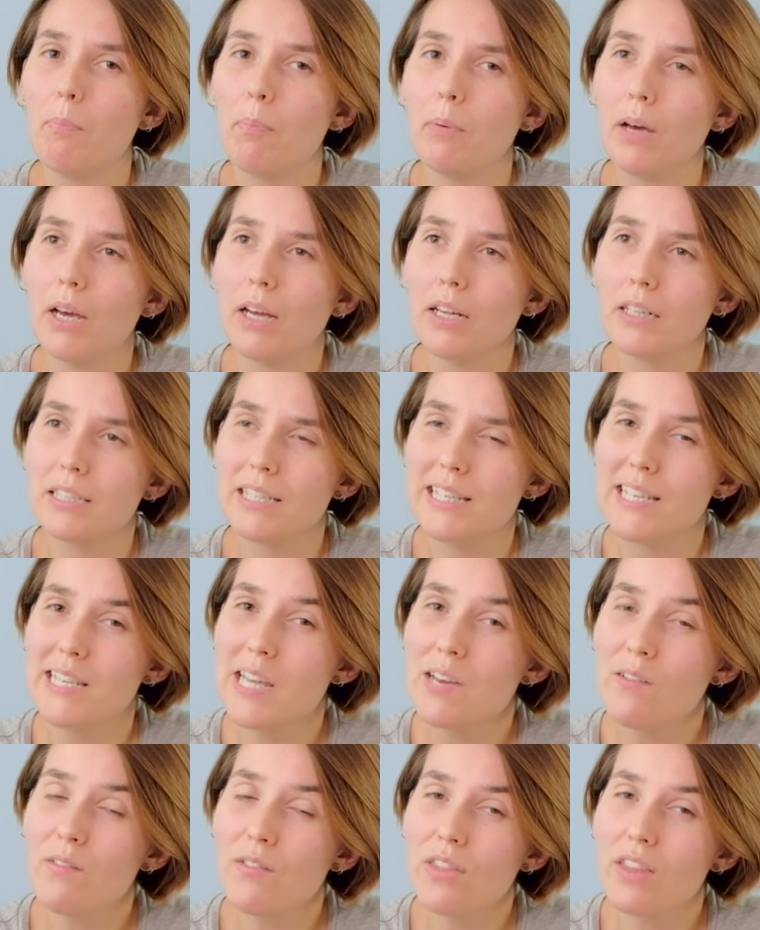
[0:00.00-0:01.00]
but
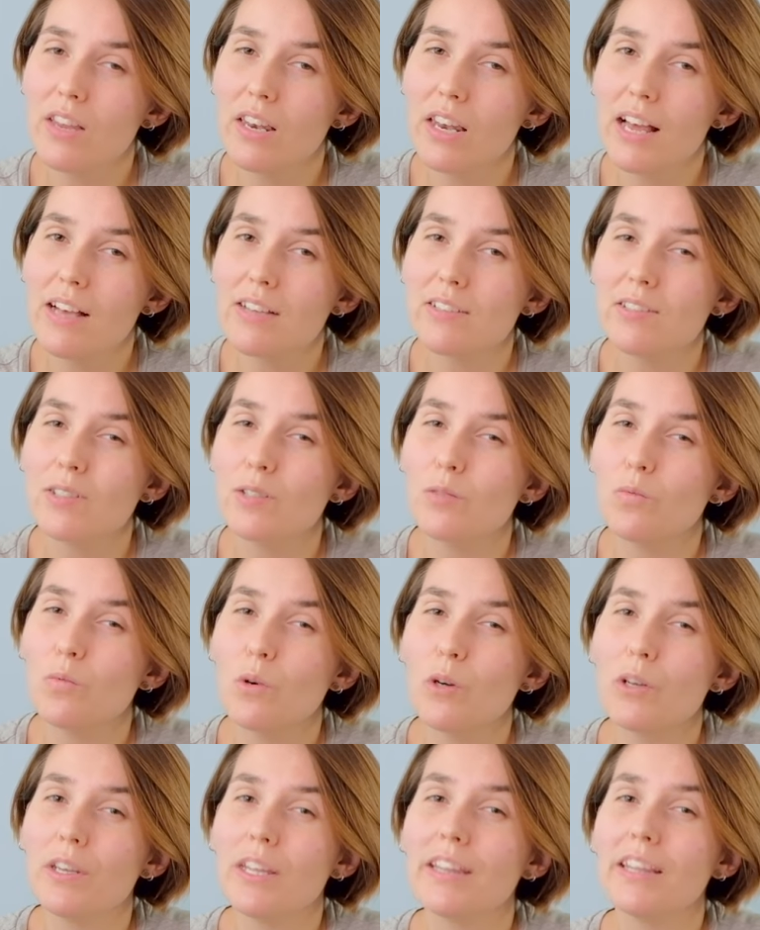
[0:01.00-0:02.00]
nevertheless the one